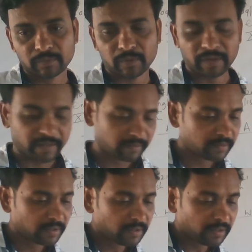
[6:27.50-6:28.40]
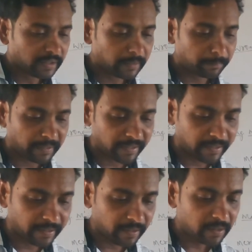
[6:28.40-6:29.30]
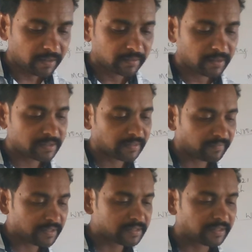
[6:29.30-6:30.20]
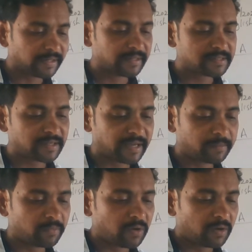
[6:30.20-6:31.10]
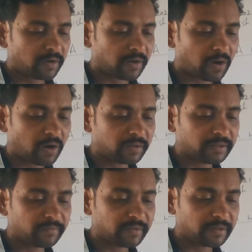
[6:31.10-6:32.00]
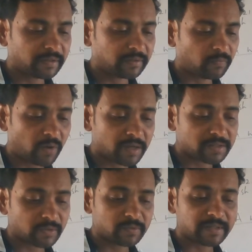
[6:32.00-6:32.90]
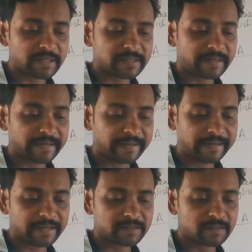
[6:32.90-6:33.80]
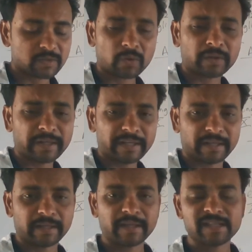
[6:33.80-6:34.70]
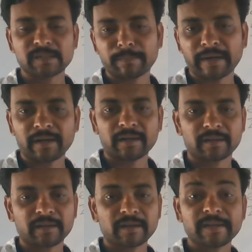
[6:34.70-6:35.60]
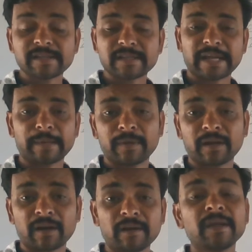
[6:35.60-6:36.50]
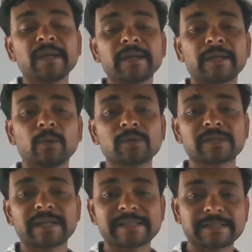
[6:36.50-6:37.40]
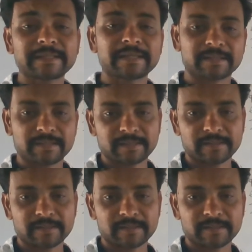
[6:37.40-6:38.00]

Okay. He painted, thus he wasted his time and all the way was useless and needless. Totally he spent his timing on useless things,